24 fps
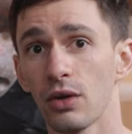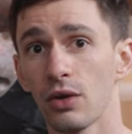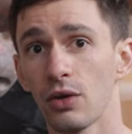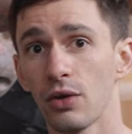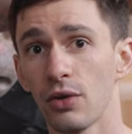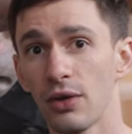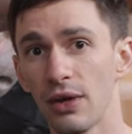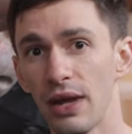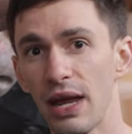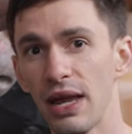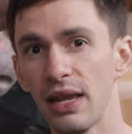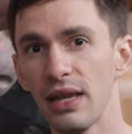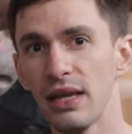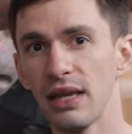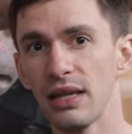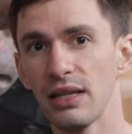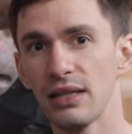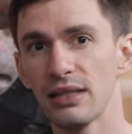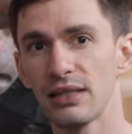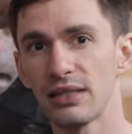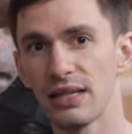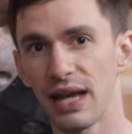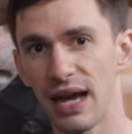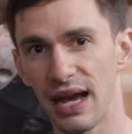
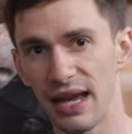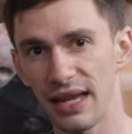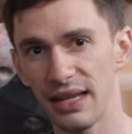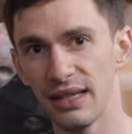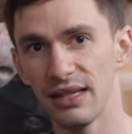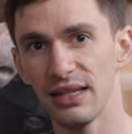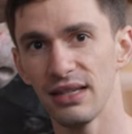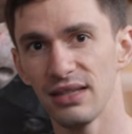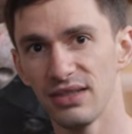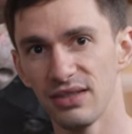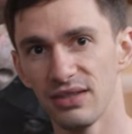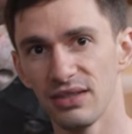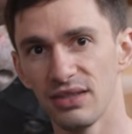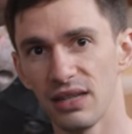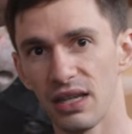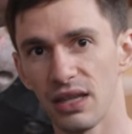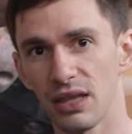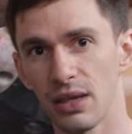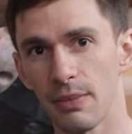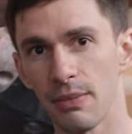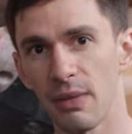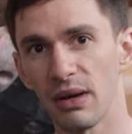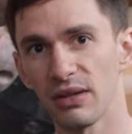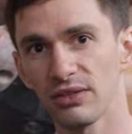creating tightness in
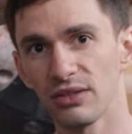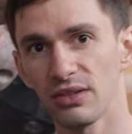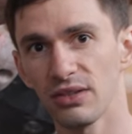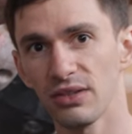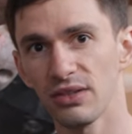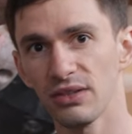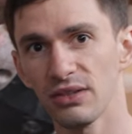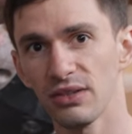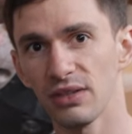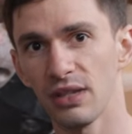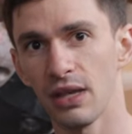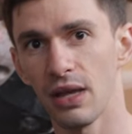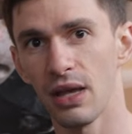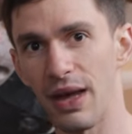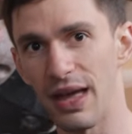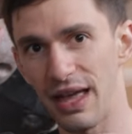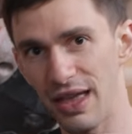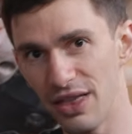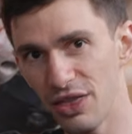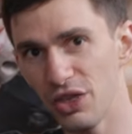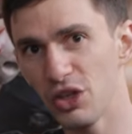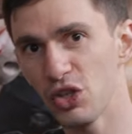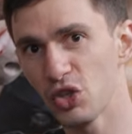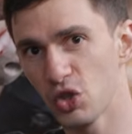the muscles
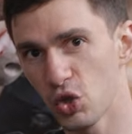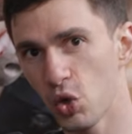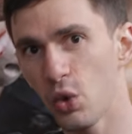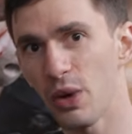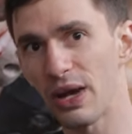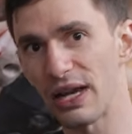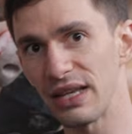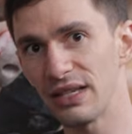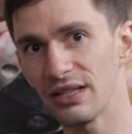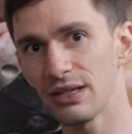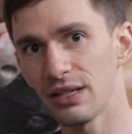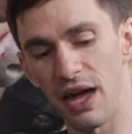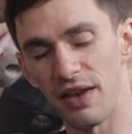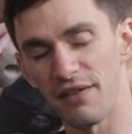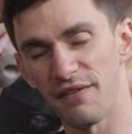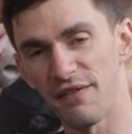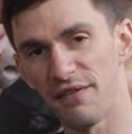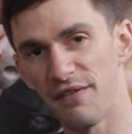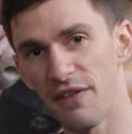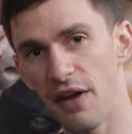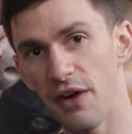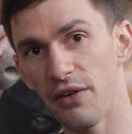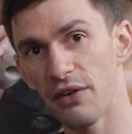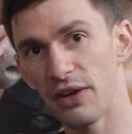in the joint at
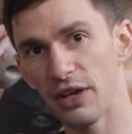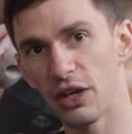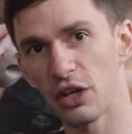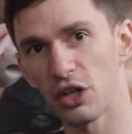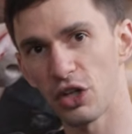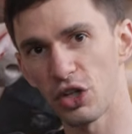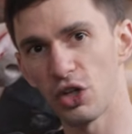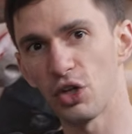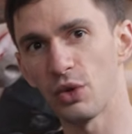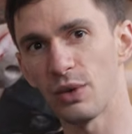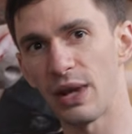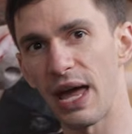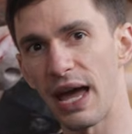very acute